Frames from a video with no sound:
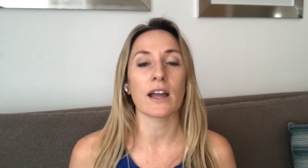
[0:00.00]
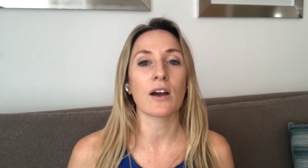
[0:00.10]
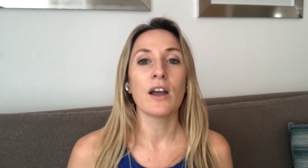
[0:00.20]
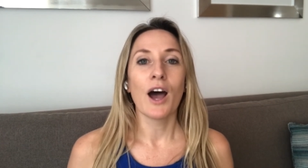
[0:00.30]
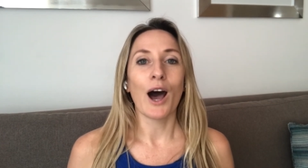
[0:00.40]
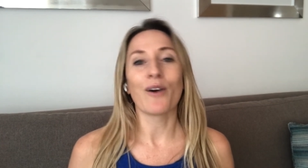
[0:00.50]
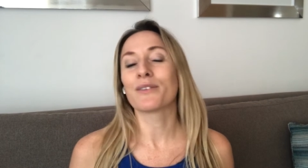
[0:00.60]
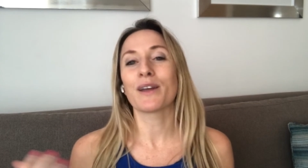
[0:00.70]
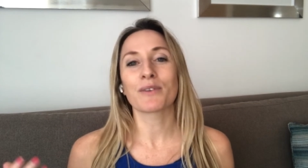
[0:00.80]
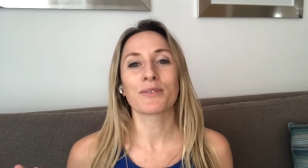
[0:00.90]
I, I
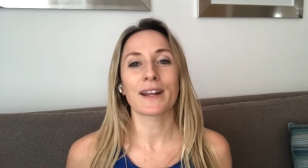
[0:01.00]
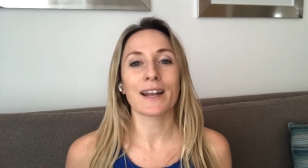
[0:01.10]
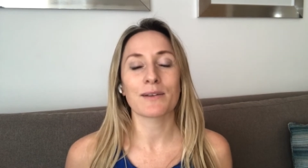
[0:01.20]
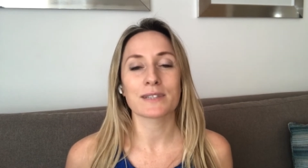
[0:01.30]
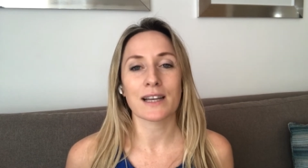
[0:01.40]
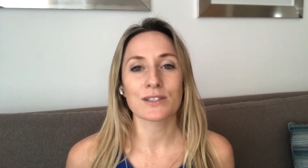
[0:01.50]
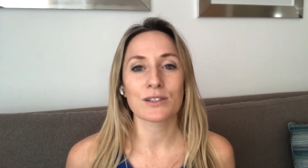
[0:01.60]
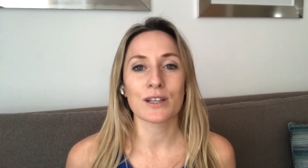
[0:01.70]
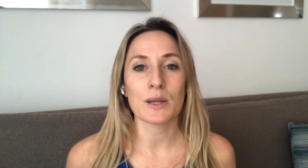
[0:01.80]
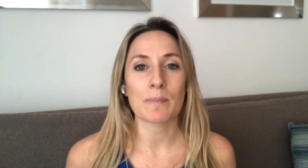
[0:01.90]
will never forget, I was
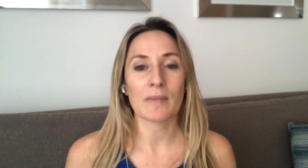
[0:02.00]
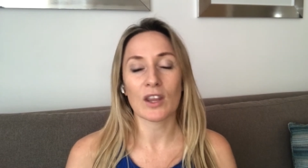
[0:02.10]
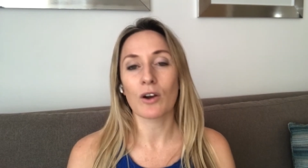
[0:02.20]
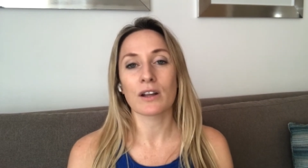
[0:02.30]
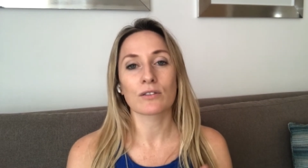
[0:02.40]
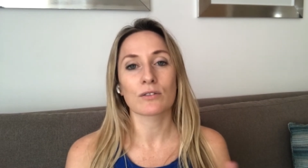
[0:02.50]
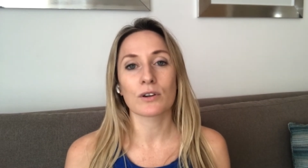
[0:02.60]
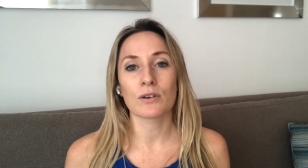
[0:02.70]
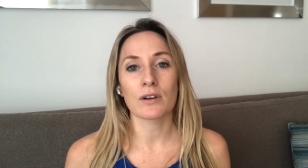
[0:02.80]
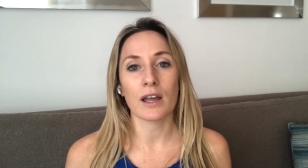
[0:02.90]
actually going
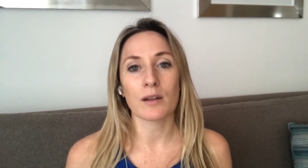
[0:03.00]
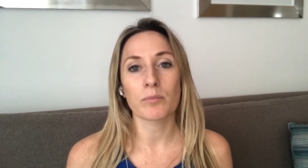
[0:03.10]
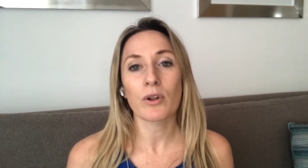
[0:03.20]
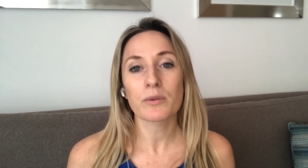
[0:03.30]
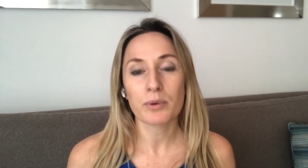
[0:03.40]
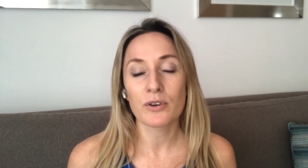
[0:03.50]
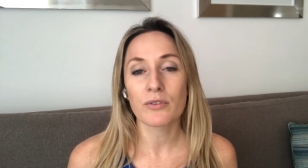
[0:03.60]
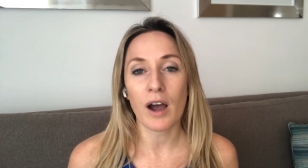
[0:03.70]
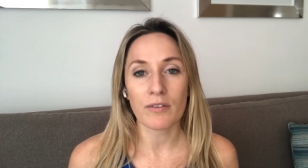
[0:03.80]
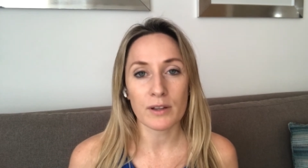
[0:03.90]
through and
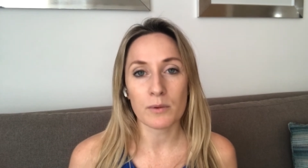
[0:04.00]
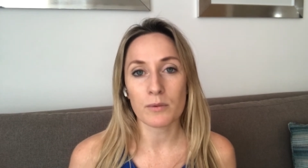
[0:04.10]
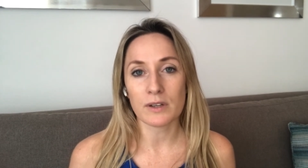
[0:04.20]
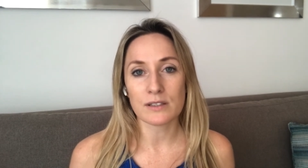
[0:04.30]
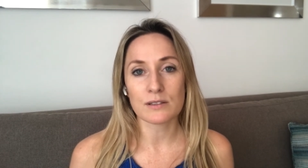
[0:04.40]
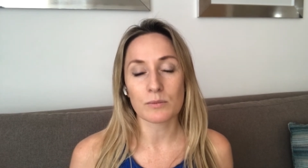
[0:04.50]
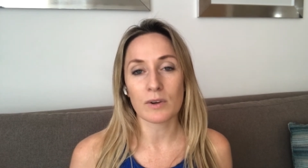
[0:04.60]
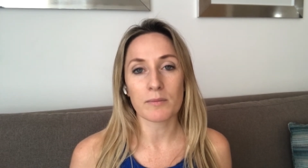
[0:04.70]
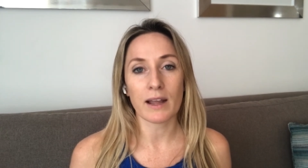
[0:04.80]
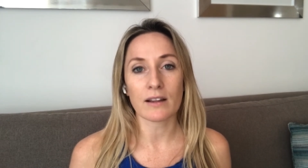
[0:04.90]
Bulletproof Coffee was
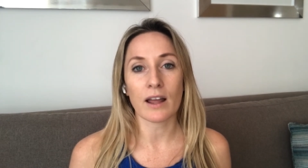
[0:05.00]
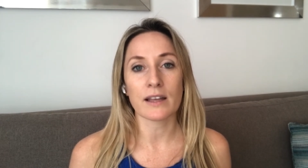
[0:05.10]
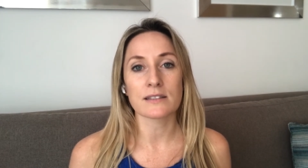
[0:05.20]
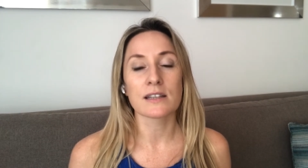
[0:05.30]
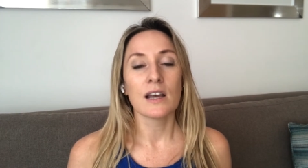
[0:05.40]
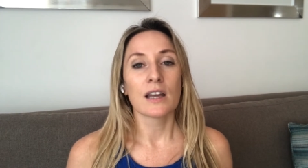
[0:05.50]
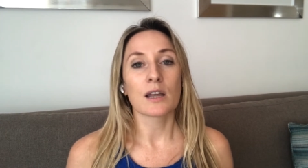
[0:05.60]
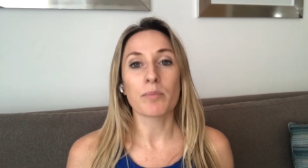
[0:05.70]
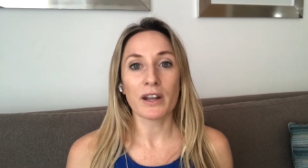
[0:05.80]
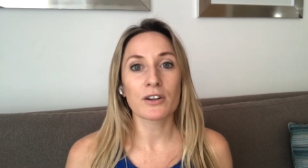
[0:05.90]
one of my clients'
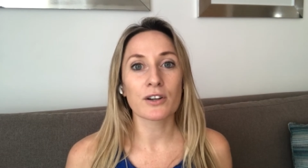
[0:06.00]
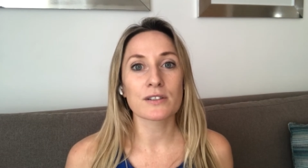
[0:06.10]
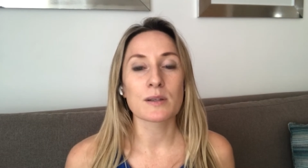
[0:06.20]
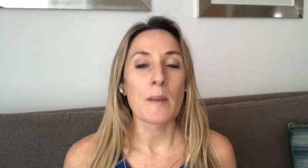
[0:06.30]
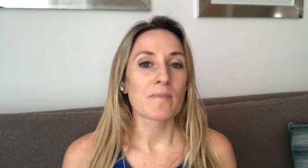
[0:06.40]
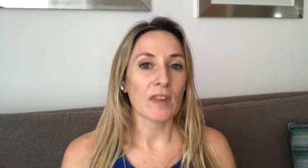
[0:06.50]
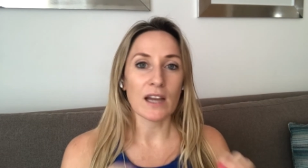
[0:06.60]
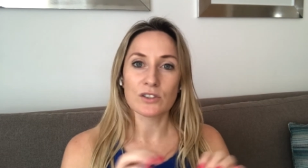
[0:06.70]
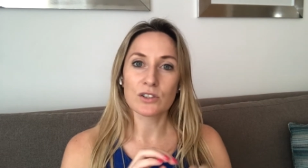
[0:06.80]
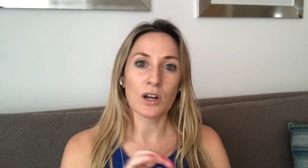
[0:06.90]
competitors
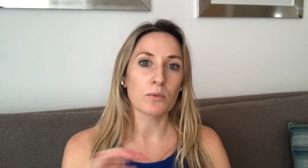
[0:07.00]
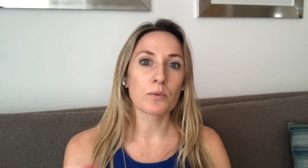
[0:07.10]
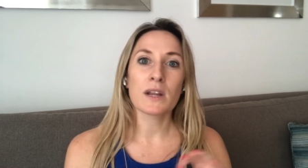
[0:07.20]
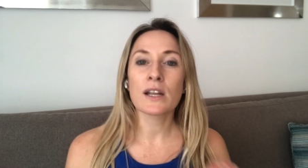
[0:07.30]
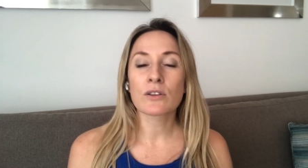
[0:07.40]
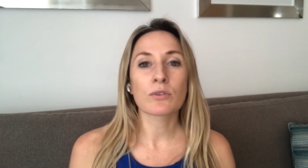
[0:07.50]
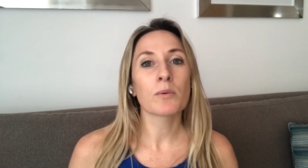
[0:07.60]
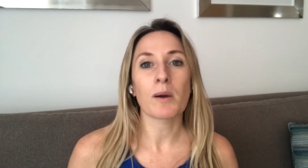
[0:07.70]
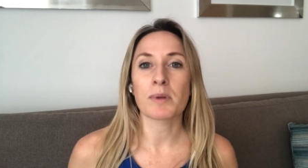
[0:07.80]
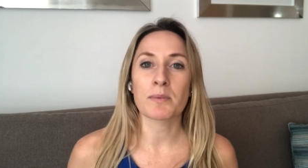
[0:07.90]
and I started reading through
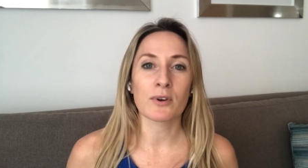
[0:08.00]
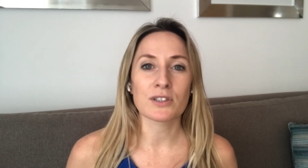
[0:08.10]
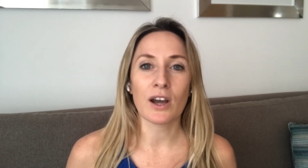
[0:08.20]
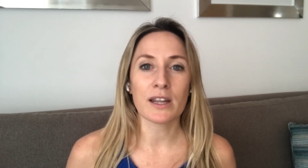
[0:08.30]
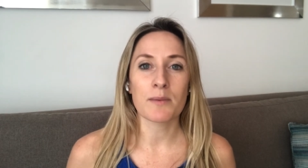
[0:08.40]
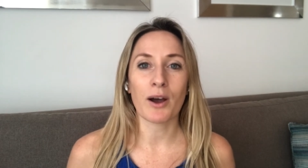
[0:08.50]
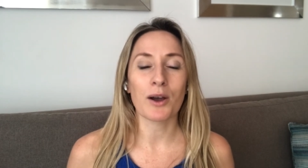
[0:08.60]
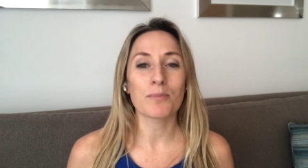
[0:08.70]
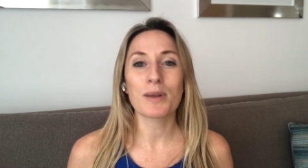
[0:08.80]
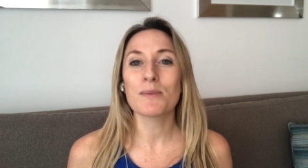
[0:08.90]
what people were talking
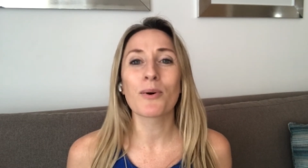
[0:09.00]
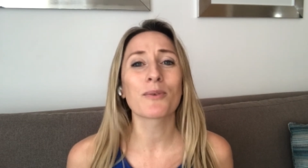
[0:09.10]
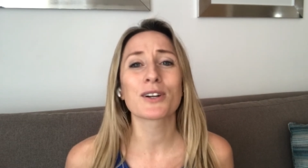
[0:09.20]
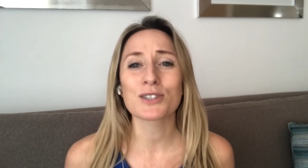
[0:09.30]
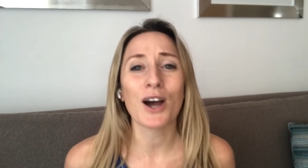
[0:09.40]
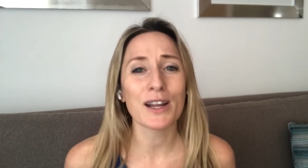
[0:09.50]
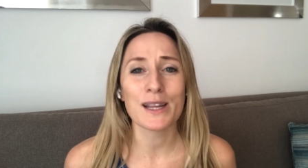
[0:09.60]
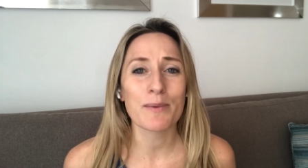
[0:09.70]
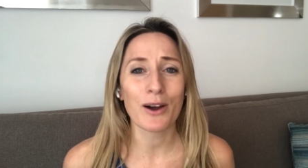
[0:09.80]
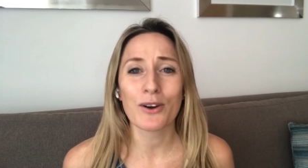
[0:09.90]
about, and people weren't
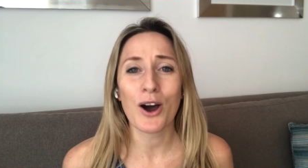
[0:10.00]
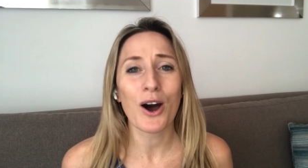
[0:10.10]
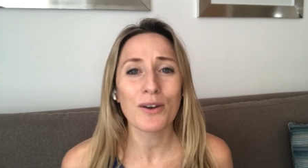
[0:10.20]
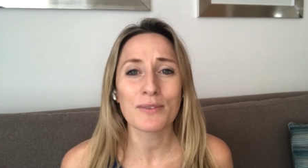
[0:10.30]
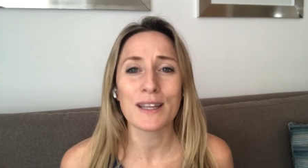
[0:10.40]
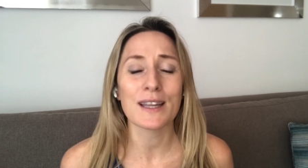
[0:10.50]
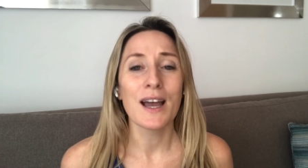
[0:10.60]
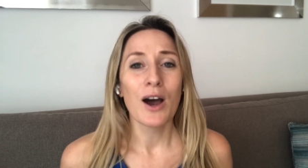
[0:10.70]
talking about coffee